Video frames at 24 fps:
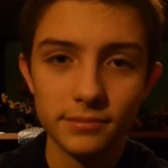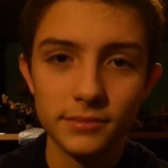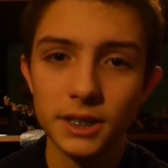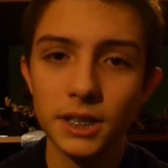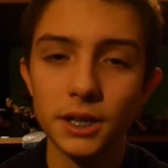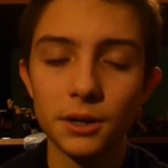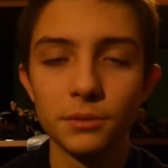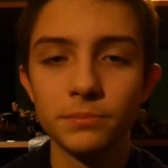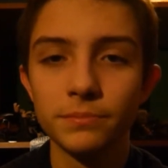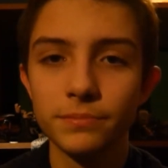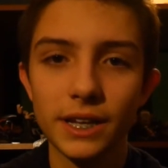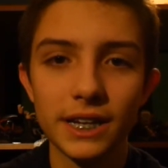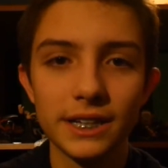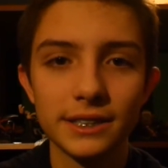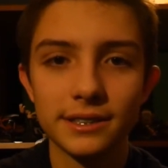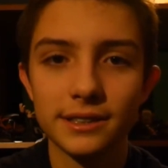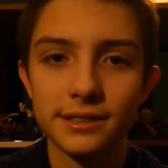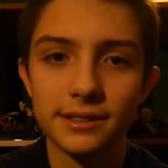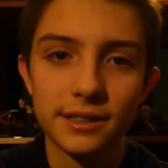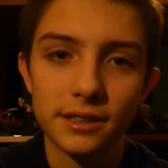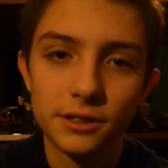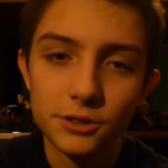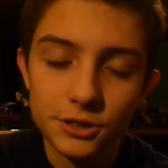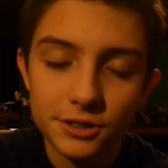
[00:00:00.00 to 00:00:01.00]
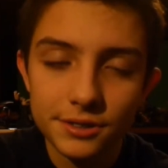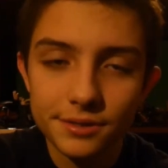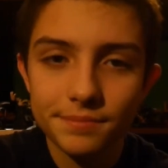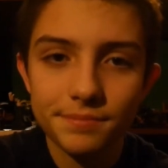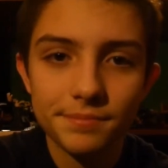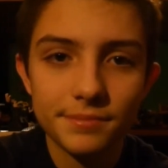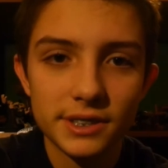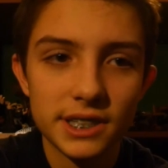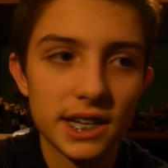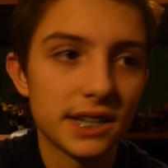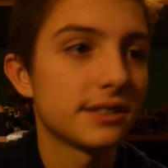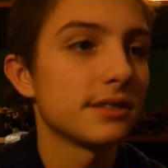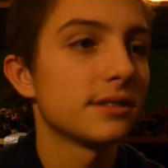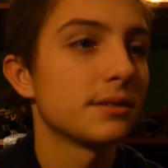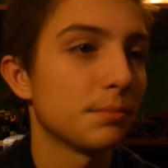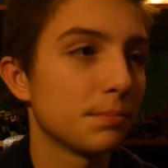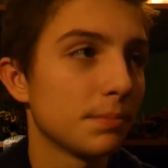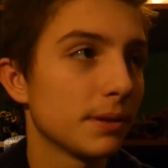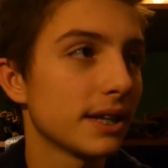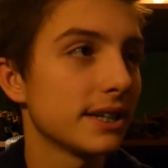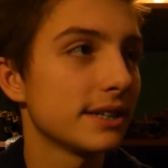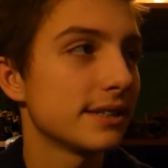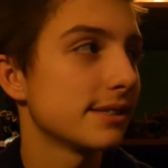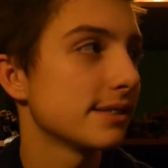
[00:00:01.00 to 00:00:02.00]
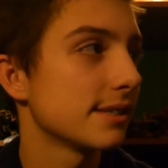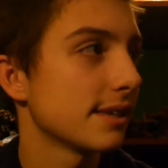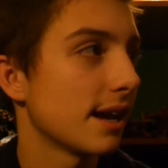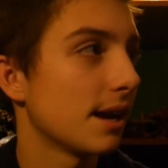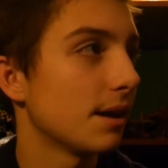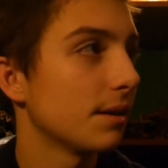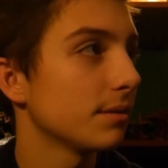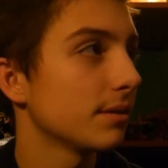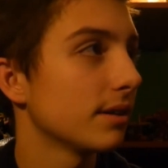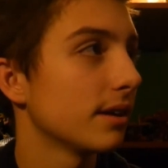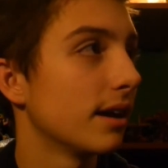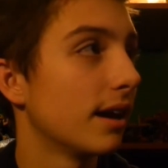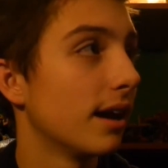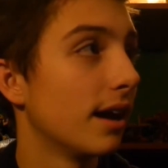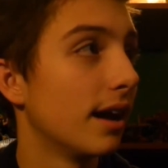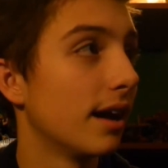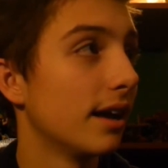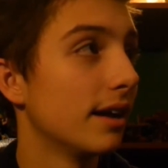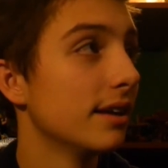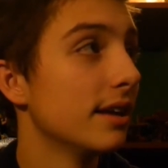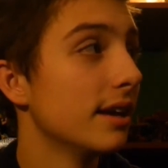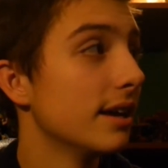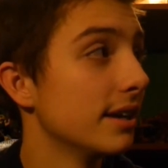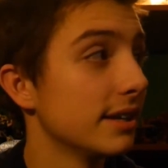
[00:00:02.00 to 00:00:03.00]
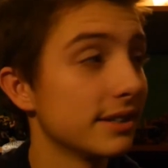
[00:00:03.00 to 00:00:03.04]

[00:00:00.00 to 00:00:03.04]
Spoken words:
know, as I said, just test some places out.